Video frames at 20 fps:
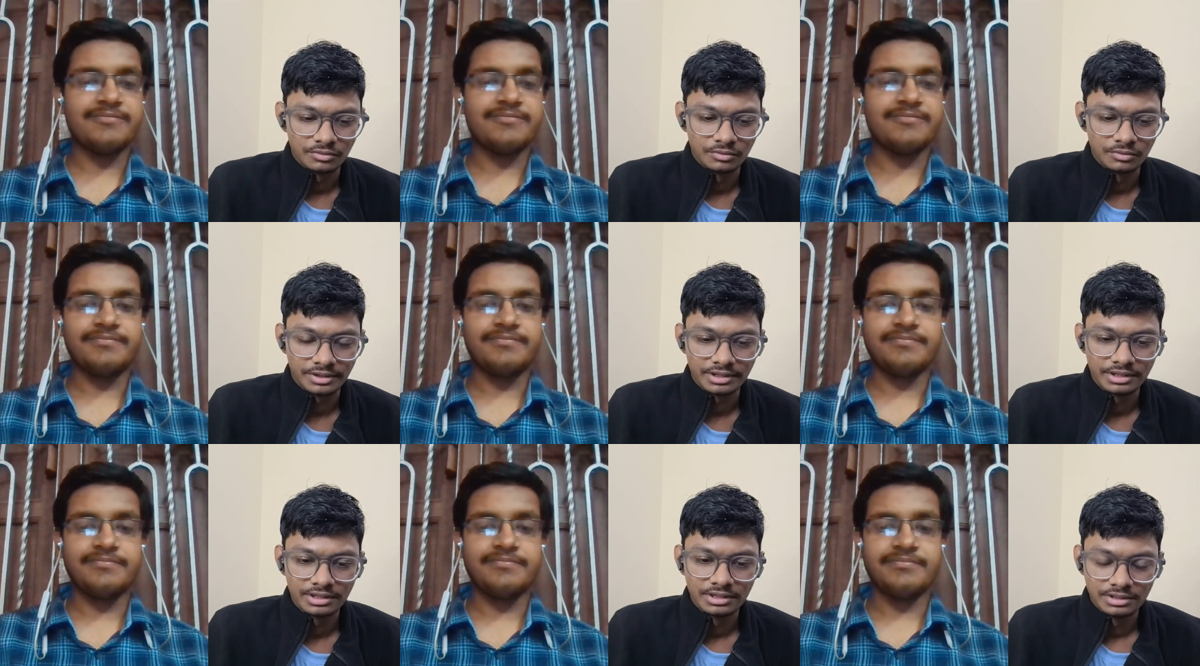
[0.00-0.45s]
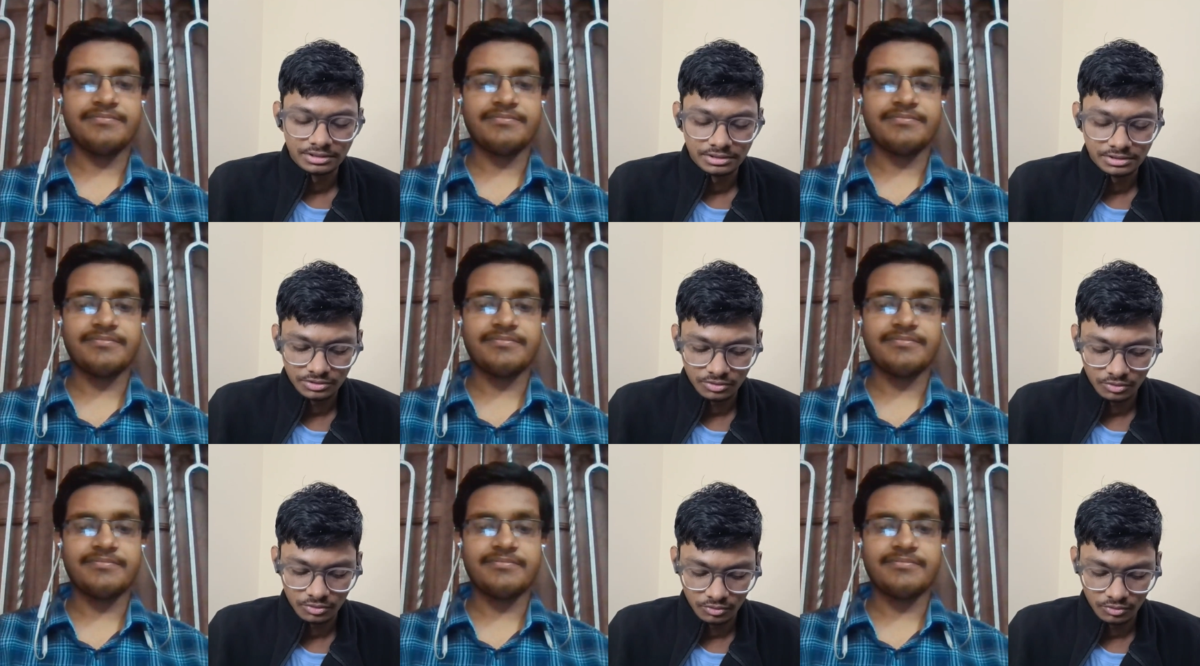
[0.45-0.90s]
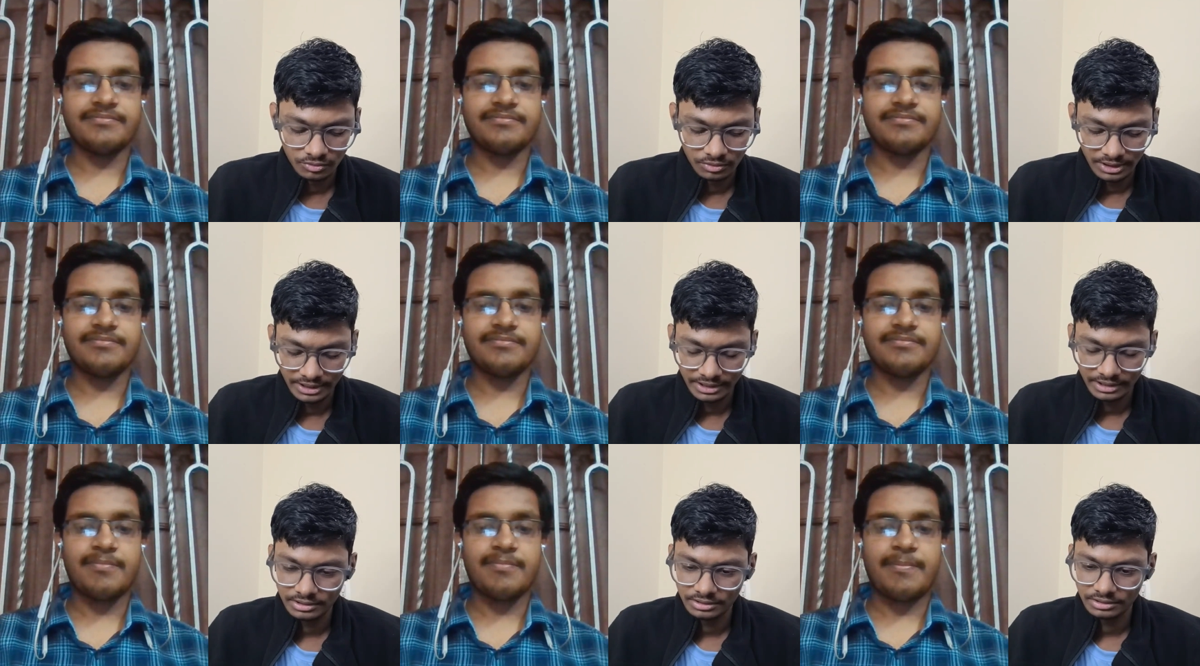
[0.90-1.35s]
Speaker 1: okay so
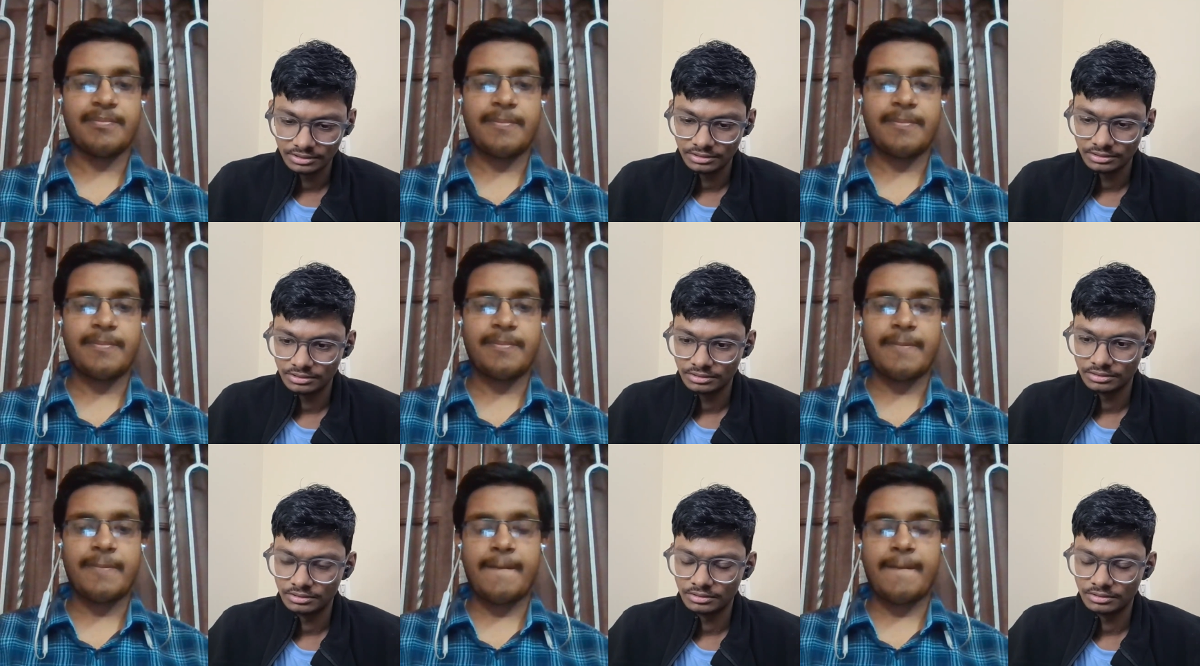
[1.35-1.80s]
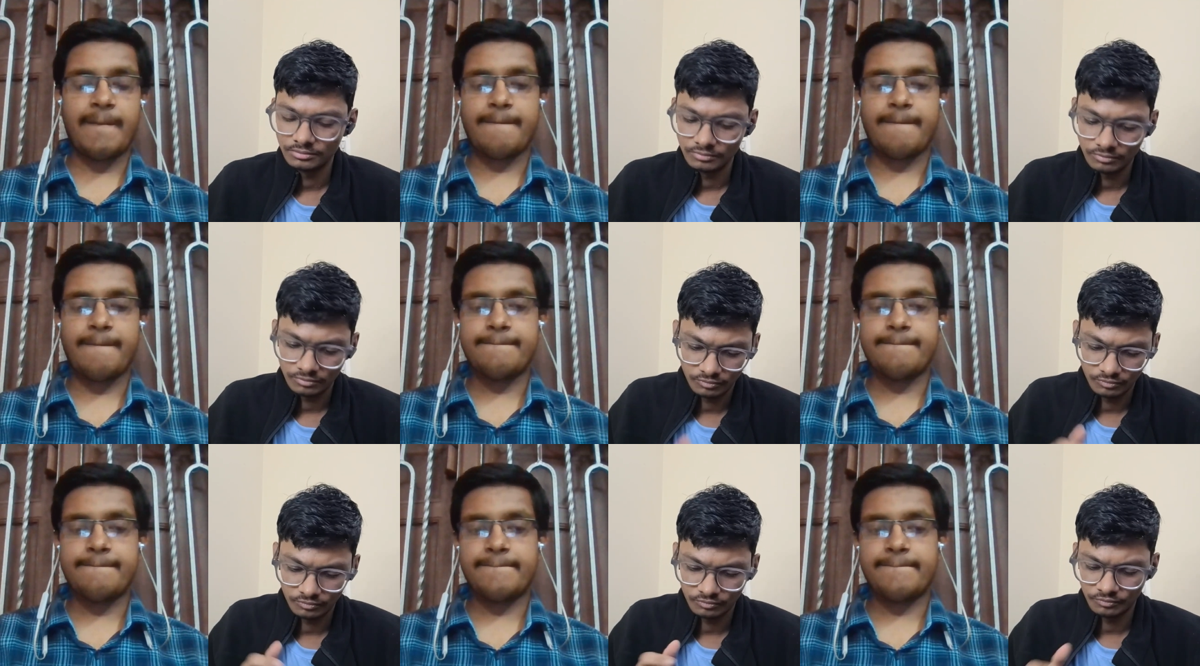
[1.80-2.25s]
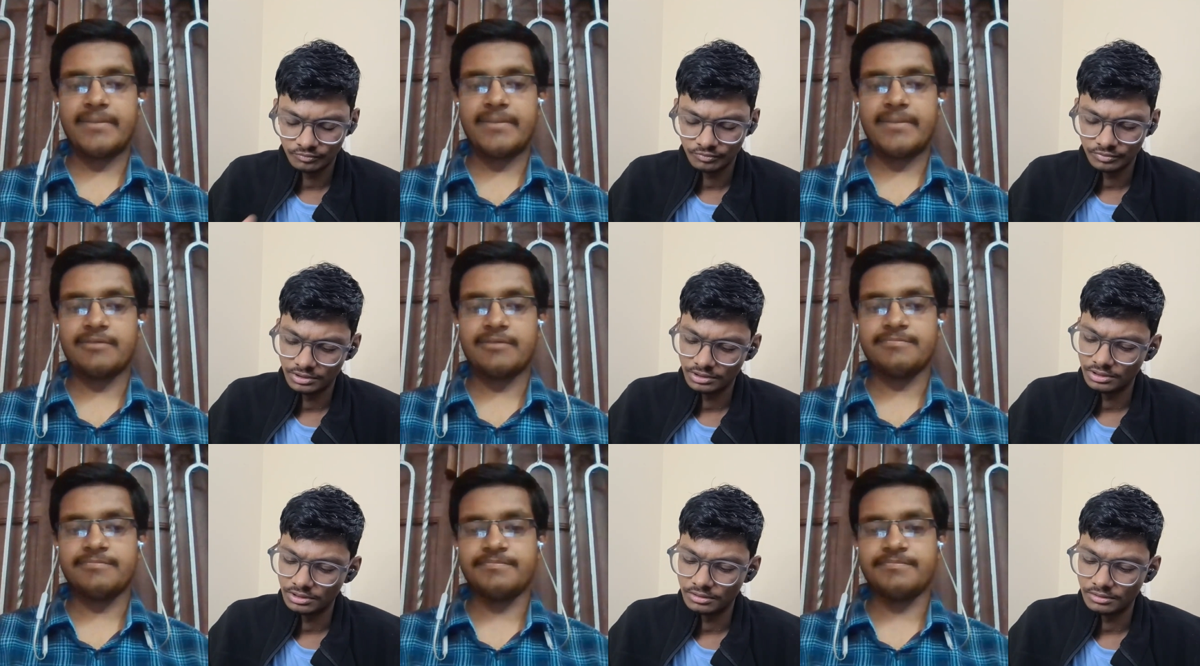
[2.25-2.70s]
like uh,
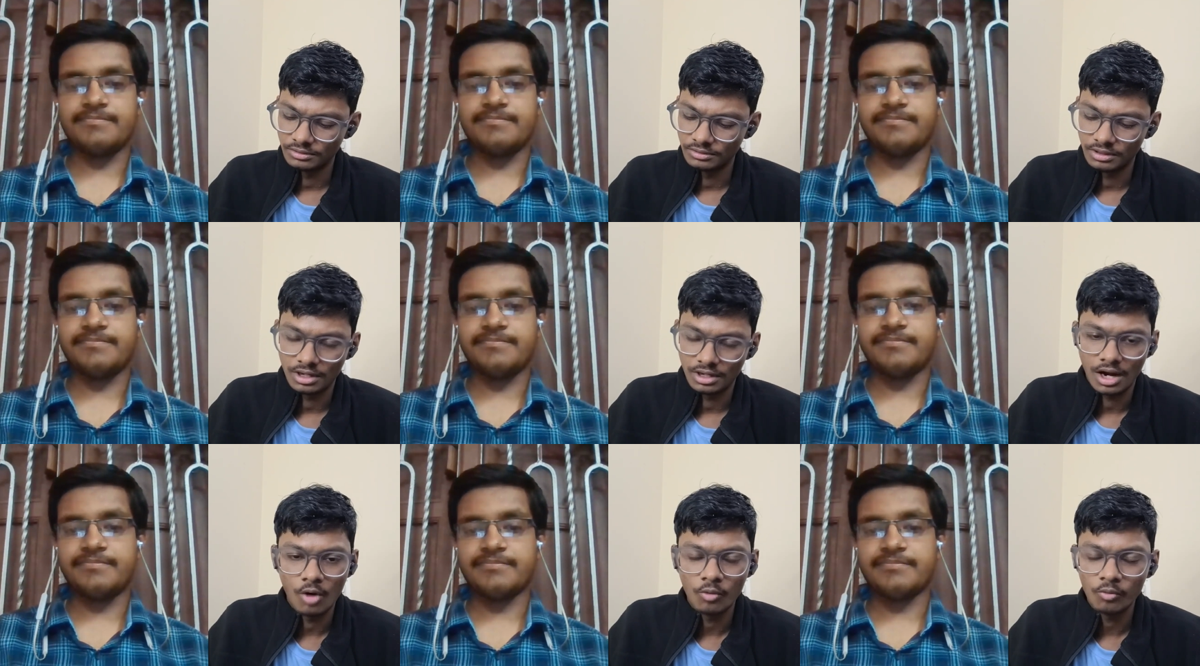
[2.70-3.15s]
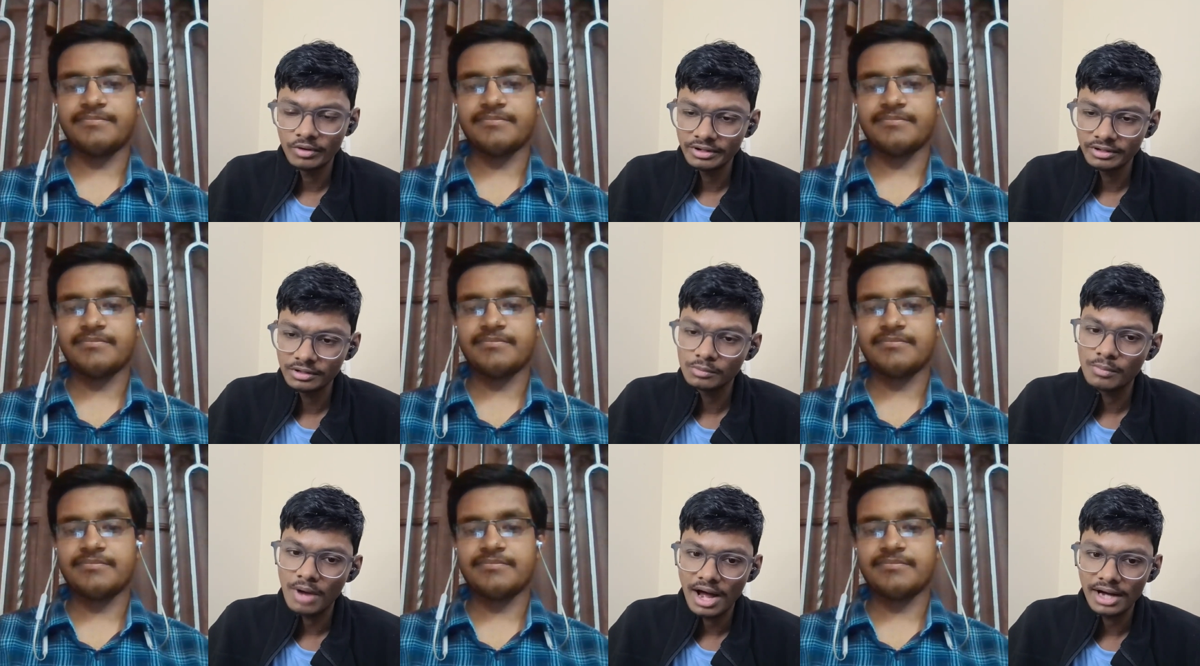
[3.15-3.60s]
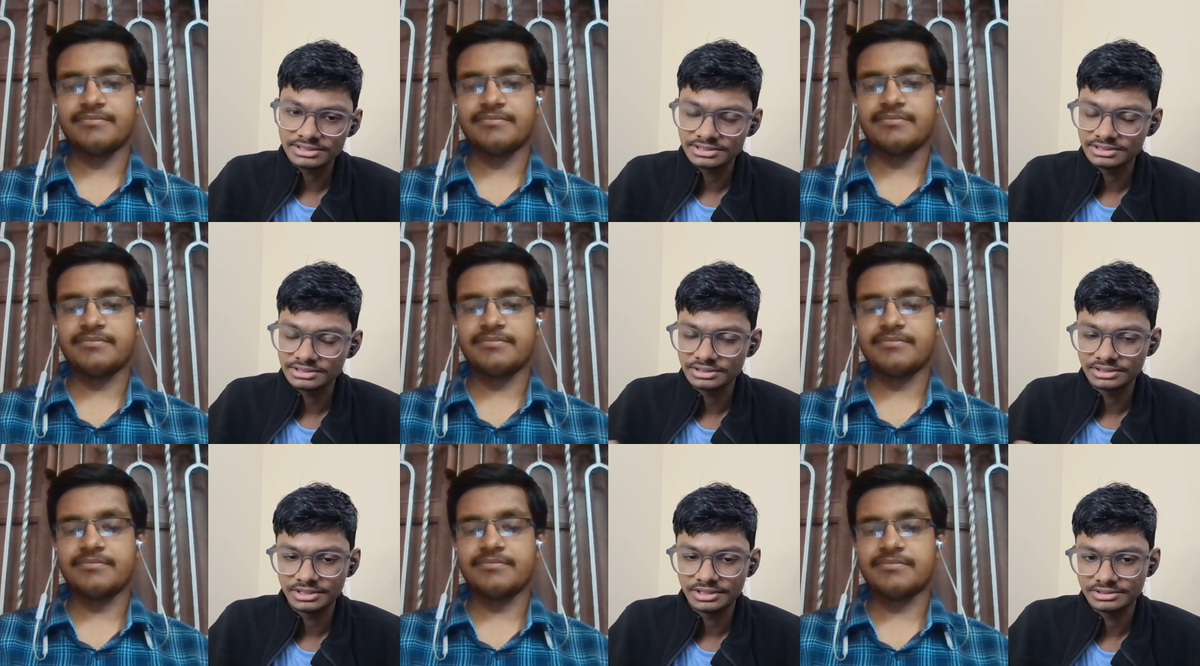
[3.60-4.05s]
uh how were your
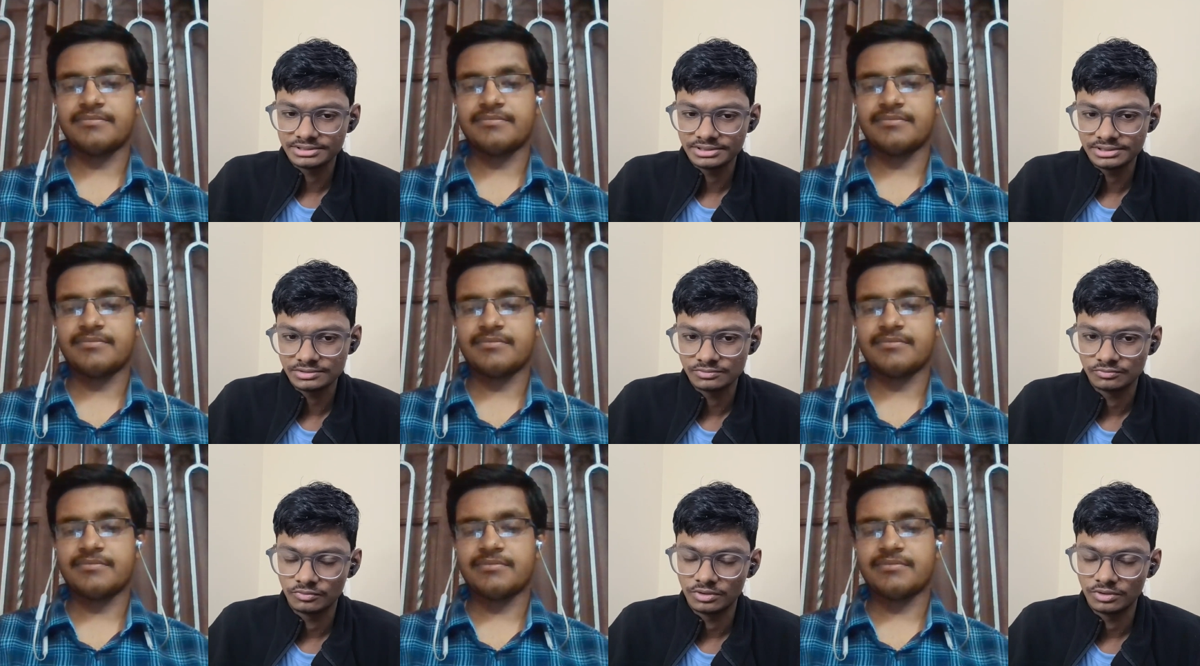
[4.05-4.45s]
marks in the test series